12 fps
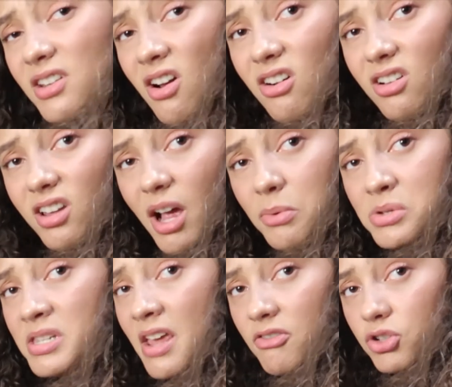are not good. I
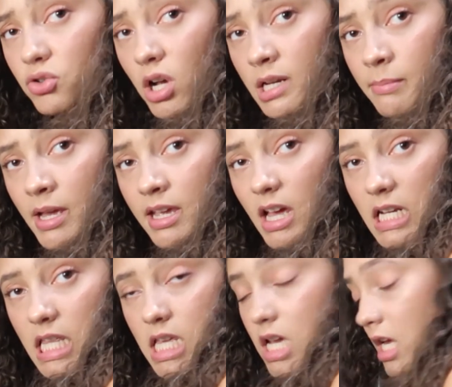would never try to bake
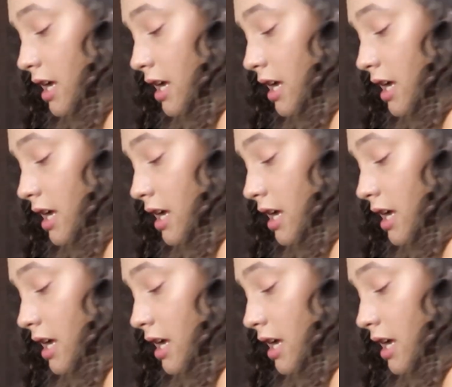anything